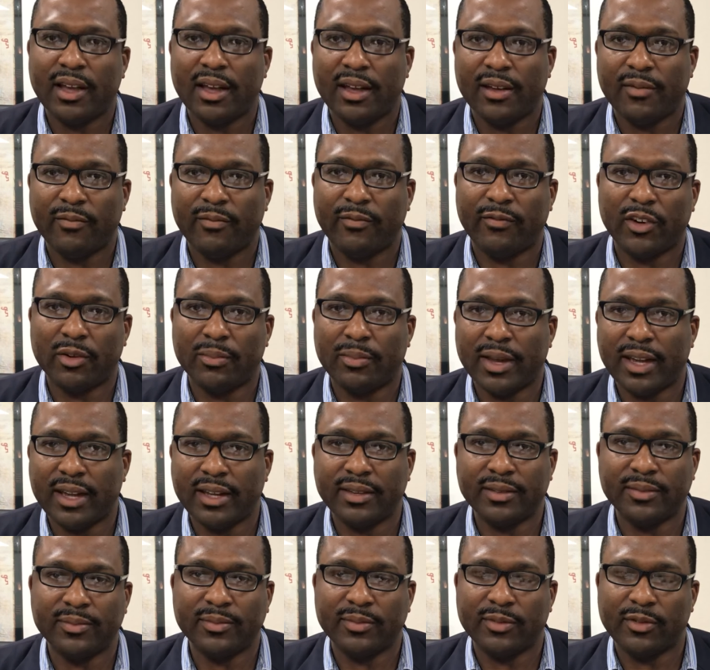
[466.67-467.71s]

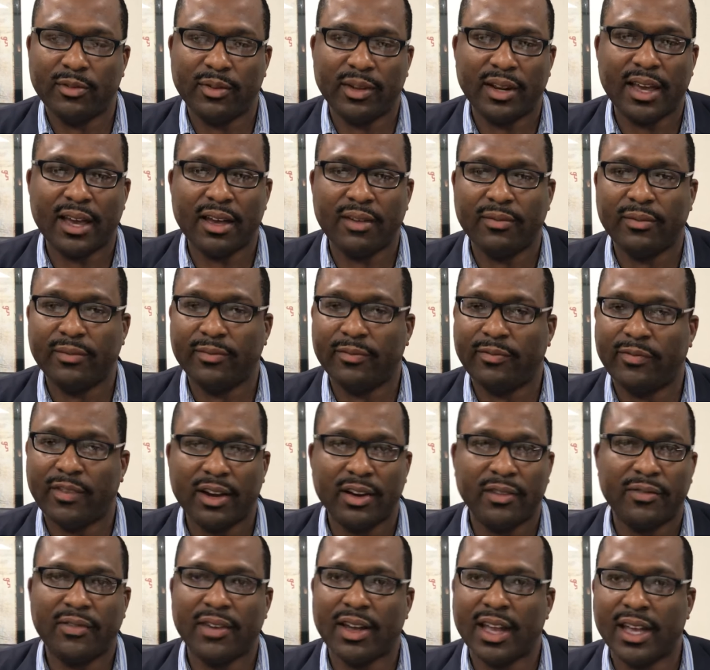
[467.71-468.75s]
verbatim without
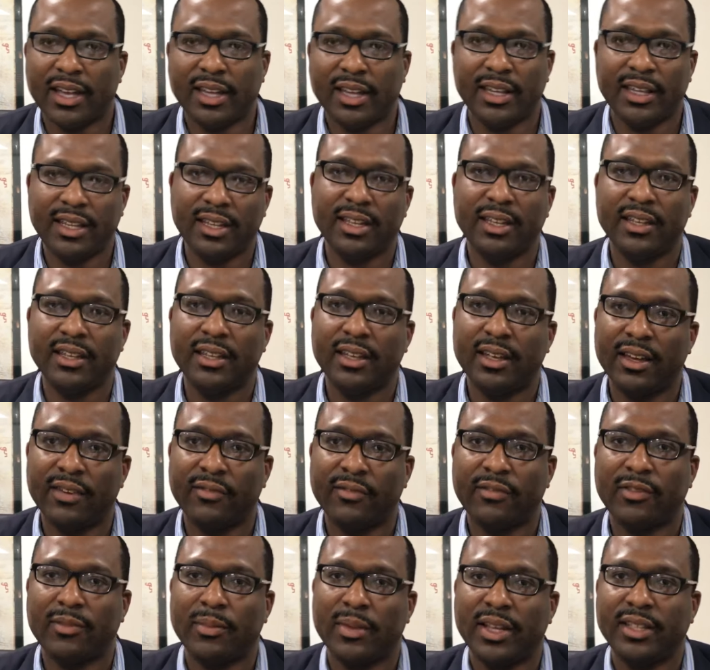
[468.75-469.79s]
verifying any
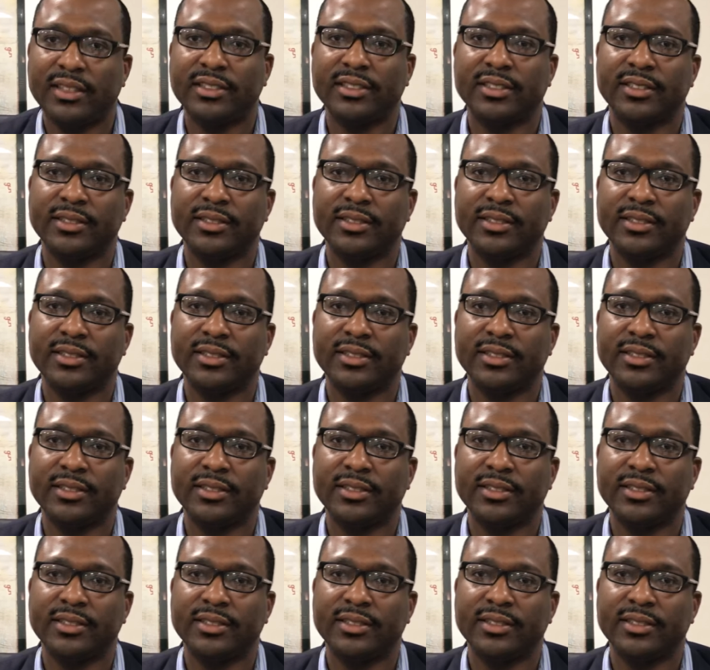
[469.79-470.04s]
information.